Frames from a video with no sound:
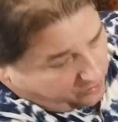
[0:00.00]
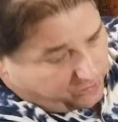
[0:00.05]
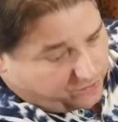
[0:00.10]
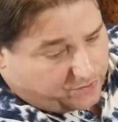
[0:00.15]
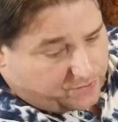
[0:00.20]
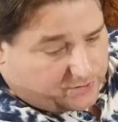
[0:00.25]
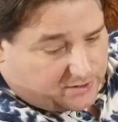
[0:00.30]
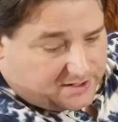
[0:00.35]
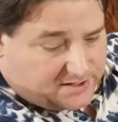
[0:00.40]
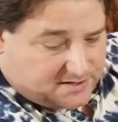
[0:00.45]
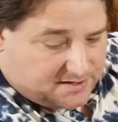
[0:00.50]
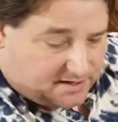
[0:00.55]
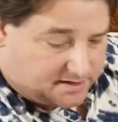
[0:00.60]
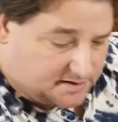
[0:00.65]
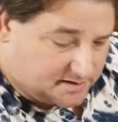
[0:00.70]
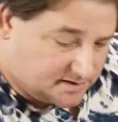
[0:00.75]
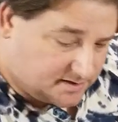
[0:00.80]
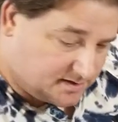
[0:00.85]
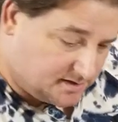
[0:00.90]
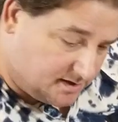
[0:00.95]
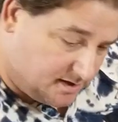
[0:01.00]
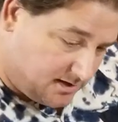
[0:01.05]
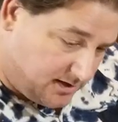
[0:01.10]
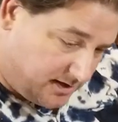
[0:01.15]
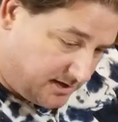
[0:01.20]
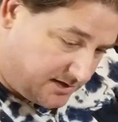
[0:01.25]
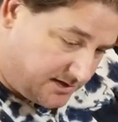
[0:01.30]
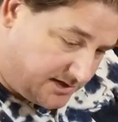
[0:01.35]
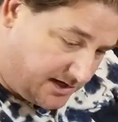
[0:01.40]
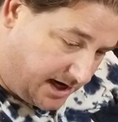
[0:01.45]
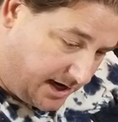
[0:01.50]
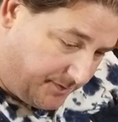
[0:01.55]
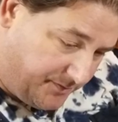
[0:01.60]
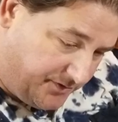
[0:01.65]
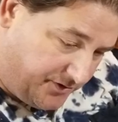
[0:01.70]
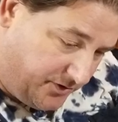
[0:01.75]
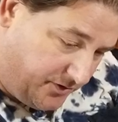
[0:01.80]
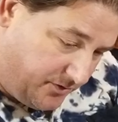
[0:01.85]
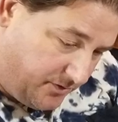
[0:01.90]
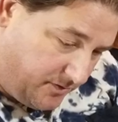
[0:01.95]
thirty-six.
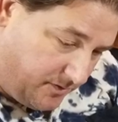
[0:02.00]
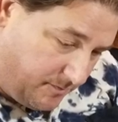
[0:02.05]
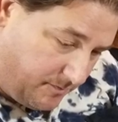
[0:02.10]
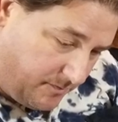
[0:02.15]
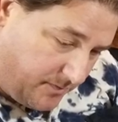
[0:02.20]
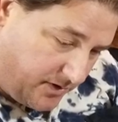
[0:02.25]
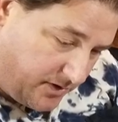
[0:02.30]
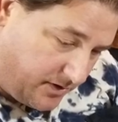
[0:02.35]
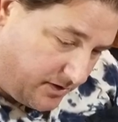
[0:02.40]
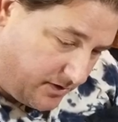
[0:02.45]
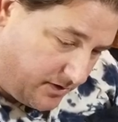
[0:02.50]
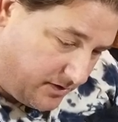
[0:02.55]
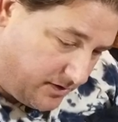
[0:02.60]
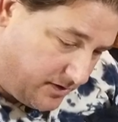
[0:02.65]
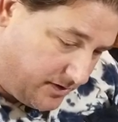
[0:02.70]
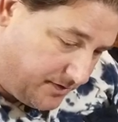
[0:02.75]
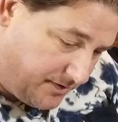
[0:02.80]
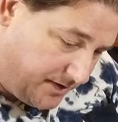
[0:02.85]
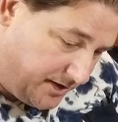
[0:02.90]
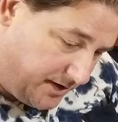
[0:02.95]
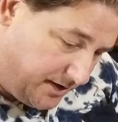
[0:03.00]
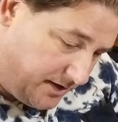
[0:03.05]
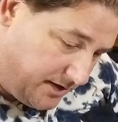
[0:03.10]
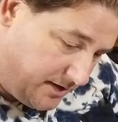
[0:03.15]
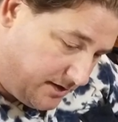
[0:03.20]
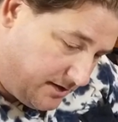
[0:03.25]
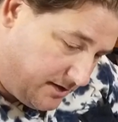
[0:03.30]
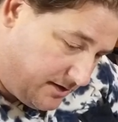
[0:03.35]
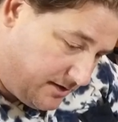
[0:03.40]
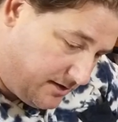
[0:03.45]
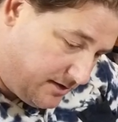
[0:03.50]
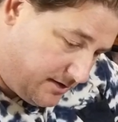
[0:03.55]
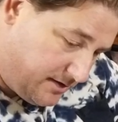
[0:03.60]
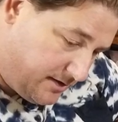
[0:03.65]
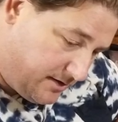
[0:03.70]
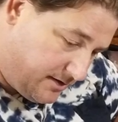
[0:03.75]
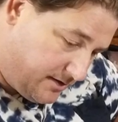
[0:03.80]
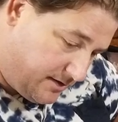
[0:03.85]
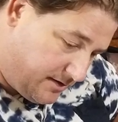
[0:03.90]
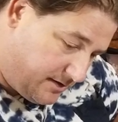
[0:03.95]
Time to murder the
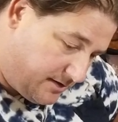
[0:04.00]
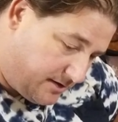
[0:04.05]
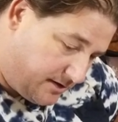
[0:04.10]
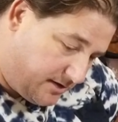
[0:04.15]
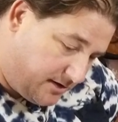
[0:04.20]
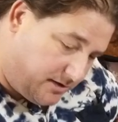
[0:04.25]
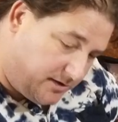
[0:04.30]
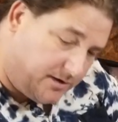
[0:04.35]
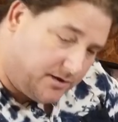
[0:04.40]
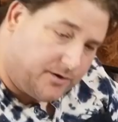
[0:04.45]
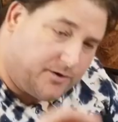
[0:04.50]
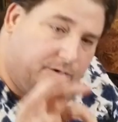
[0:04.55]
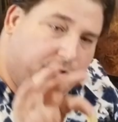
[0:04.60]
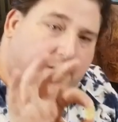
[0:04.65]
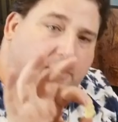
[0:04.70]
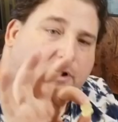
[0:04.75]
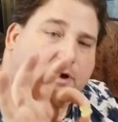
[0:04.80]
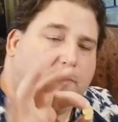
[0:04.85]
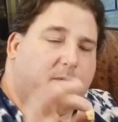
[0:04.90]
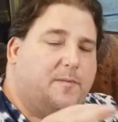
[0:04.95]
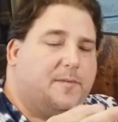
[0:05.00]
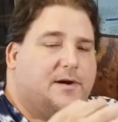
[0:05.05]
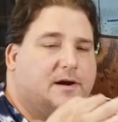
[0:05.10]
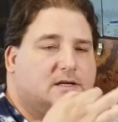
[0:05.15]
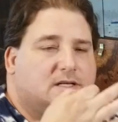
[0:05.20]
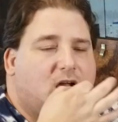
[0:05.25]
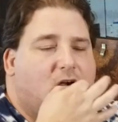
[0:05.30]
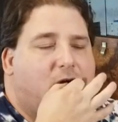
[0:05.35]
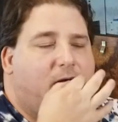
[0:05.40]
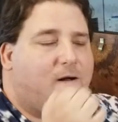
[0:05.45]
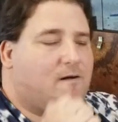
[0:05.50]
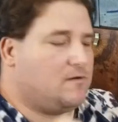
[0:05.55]
clear gummy bear.